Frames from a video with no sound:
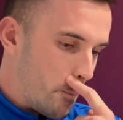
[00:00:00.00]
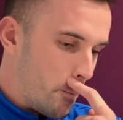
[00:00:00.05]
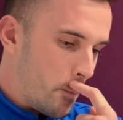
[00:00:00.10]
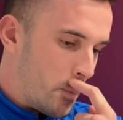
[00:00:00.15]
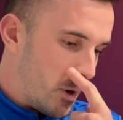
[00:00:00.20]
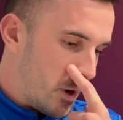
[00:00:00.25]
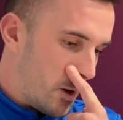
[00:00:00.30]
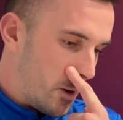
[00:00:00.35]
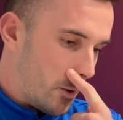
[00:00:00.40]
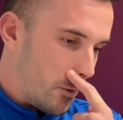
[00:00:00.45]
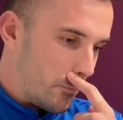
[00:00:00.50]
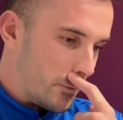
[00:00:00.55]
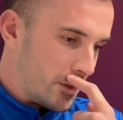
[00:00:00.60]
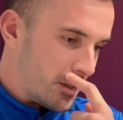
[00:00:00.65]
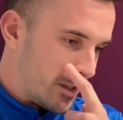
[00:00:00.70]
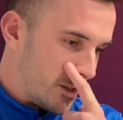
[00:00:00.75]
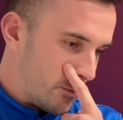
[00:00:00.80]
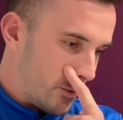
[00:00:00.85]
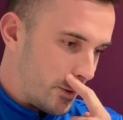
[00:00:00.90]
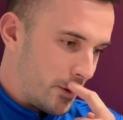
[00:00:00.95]
But
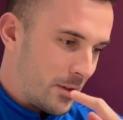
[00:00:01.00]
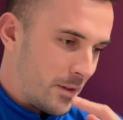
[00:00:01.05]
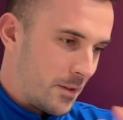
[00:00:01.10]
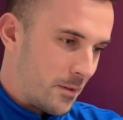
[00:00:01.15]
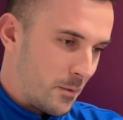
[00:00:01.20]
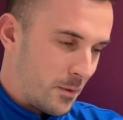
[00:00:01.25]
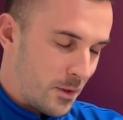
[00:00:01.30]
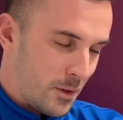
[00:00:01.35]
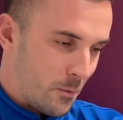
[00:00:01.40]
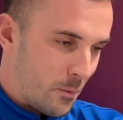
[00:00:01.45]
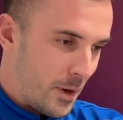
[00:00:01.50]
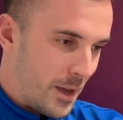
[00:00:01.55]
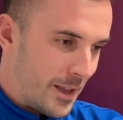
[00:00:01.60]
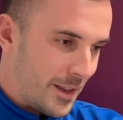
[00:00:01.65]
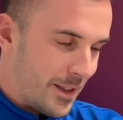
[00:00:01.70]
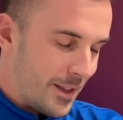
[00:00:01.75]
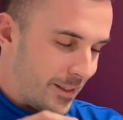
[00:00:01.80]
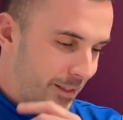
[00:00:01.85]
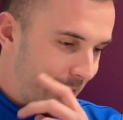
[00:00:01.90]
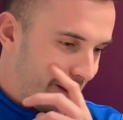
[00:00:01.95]
obviously with the
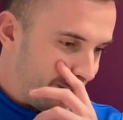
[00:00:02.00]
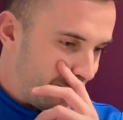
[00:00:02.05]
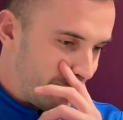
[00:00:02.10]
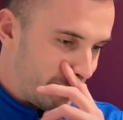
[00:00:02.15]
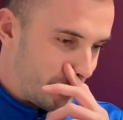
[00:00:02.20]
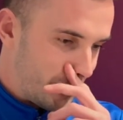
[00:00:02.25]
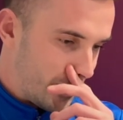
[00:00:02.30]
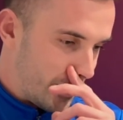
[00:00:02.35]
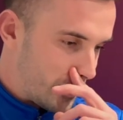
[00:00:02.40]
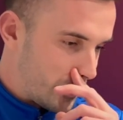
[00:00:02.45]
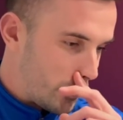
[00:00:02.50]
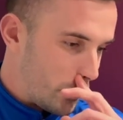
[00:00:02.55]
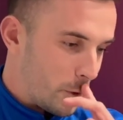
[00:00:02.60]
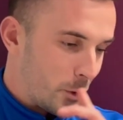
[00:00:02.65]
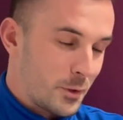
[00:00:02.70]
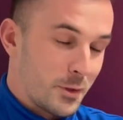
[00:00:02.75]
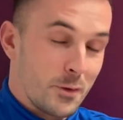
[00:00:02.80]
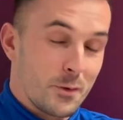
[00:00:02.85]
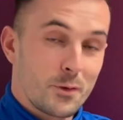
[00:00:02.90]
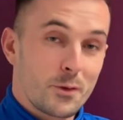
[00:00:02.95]
wedding, that's
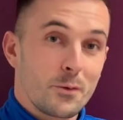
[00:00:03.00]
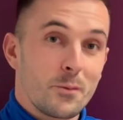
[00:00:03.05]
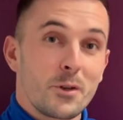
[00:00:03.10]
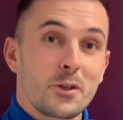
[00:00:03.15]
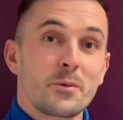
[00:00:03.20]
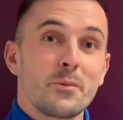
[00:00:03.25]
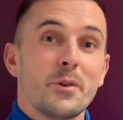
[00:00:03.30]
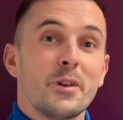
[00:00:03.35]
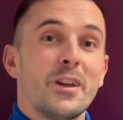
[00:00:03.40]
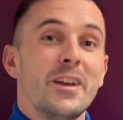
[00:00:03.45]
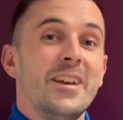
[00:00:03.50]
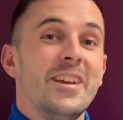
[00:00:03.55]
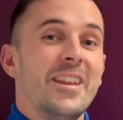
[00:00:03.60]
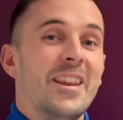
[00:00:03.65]
costing so much money.